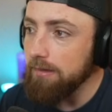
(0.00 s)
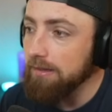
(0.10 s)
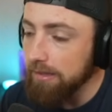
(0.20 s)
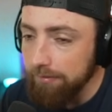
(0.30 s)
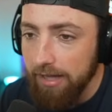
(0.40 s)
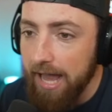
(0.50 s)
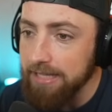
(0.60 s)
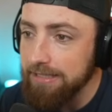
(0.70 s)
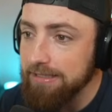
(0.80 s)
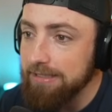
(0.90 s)
leave a
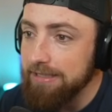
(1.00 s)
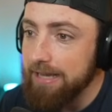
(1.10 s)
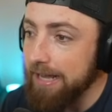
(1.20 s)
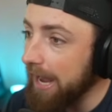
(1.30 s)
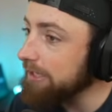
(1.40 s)
like, and I